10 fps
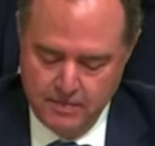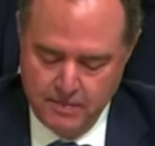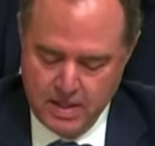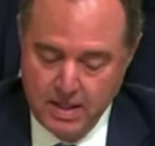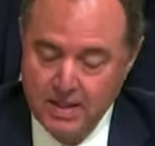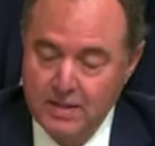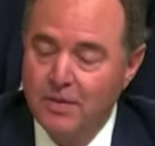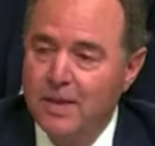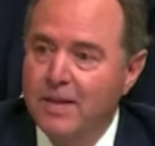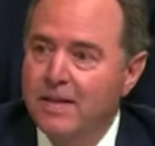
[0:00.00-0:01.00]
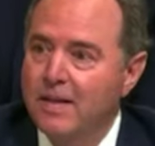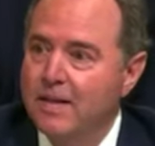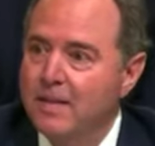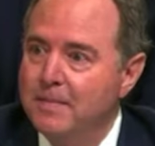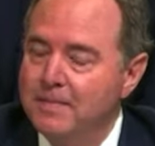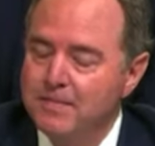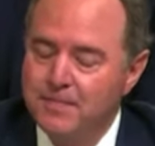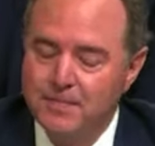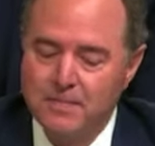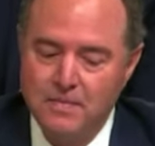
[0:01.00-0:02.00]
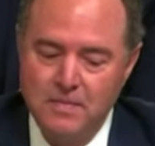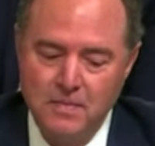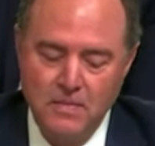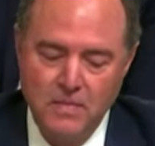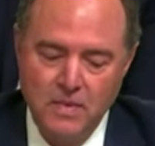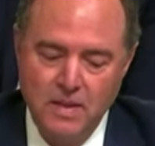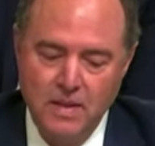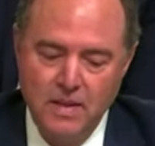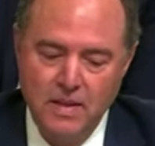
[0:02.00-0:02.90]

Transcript: I'd like to thank, uh, uh,